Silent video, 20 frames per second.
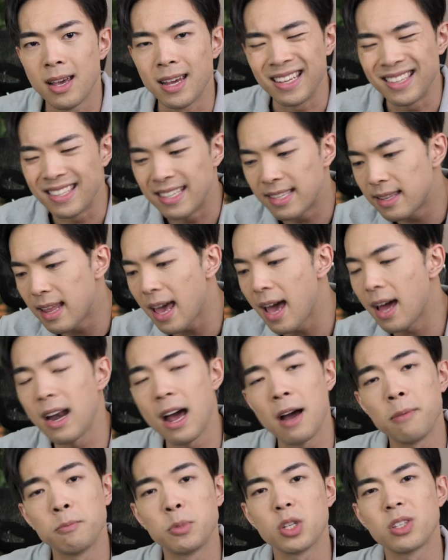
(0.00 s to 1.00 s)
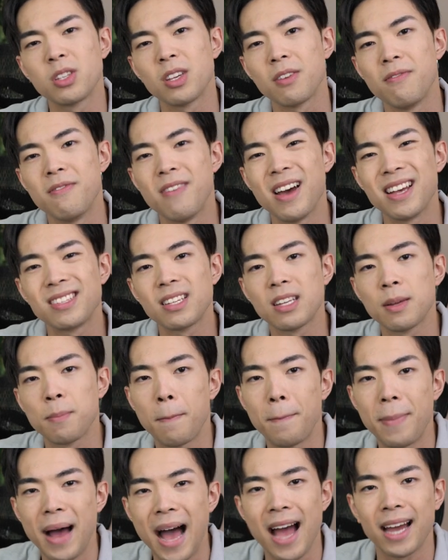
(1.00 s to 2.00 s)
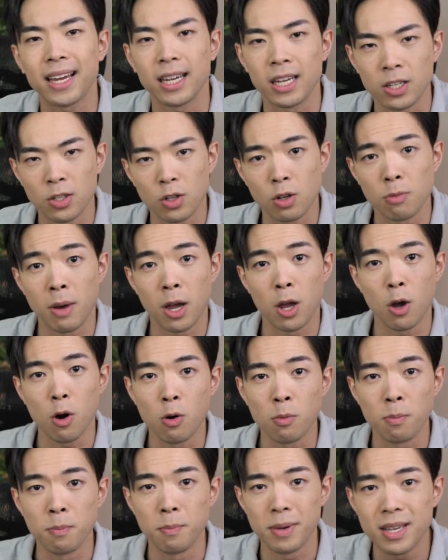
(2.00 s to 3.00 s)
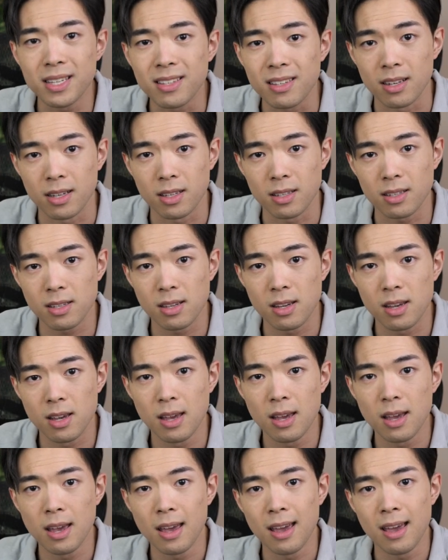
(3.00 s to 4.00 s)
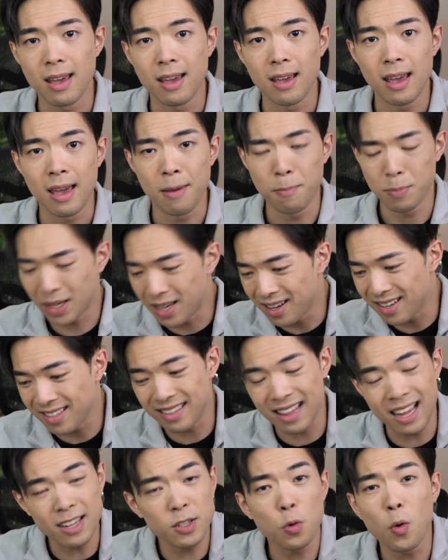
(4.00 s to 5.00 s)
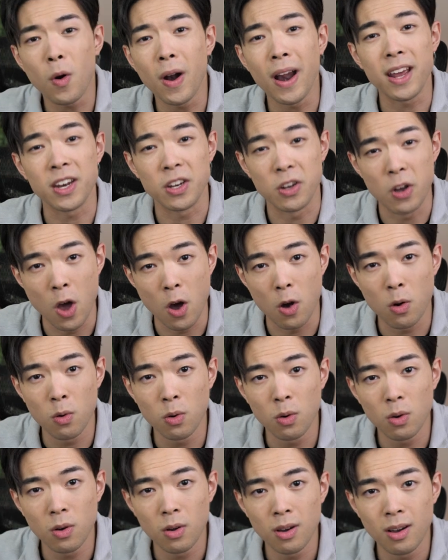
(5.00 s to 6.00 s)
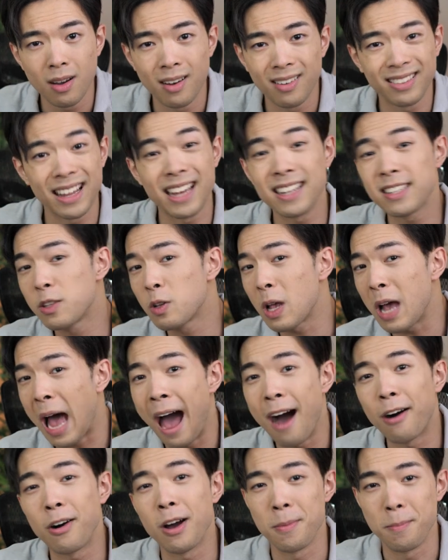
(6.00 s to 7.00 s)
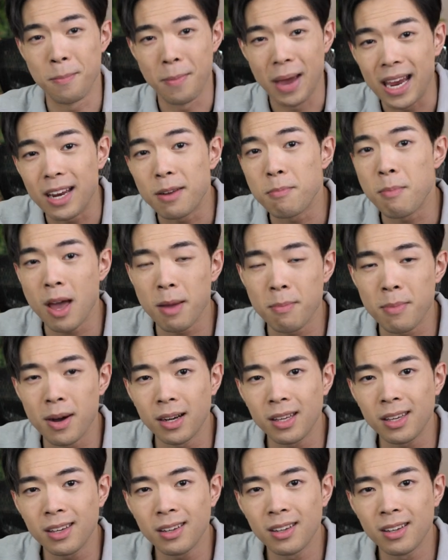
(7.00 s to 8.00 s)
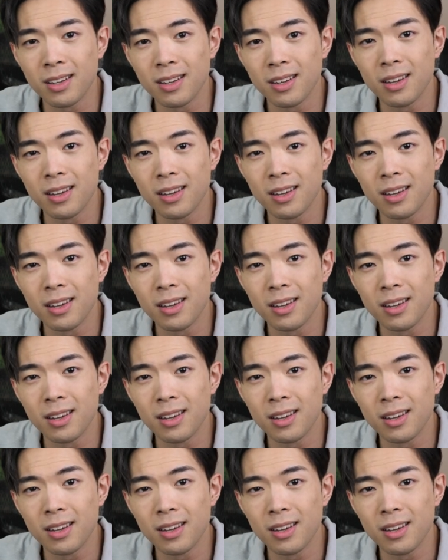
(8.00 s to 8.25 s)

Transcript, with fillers: Instead, I'm just investing back into my own business because that's what I know. That's how I made my money.